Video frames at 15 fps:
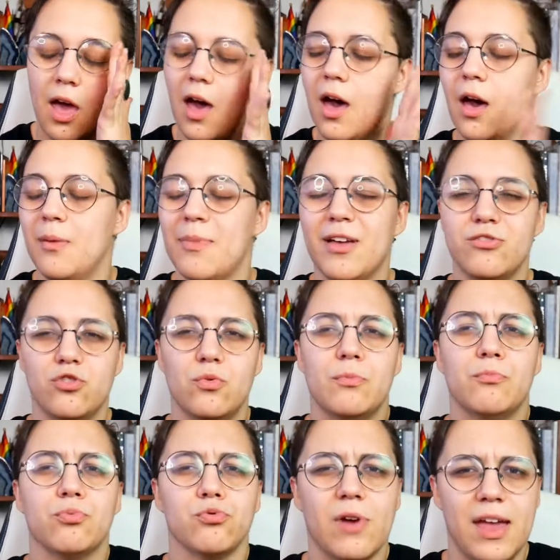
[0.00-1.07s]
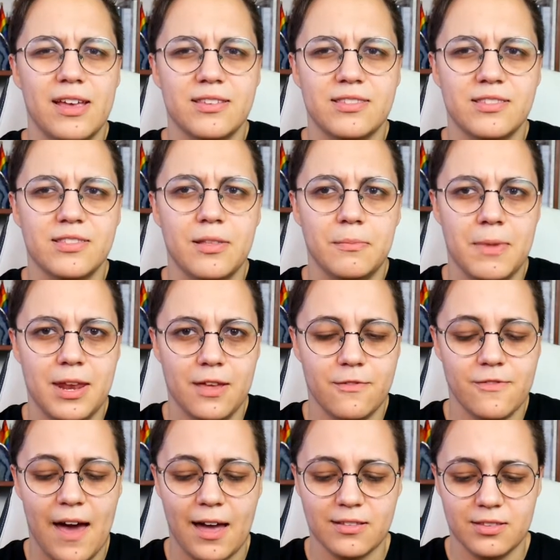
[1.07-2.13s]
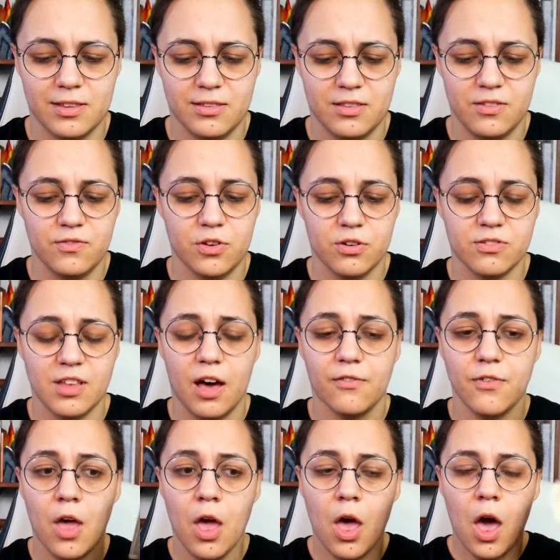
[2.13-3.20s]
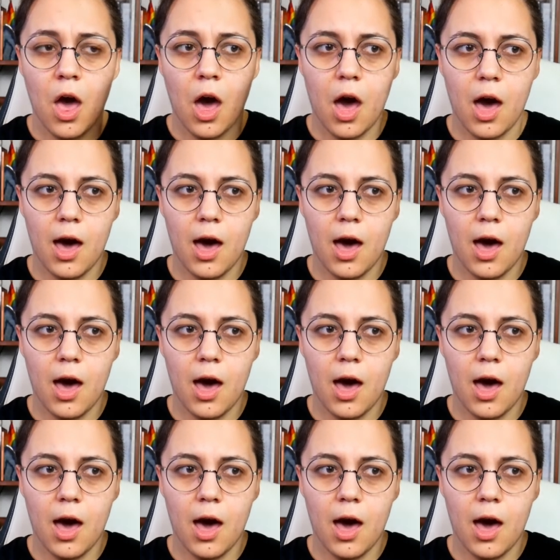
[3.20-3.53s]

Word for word: um, as you embrace the many facets of yourself.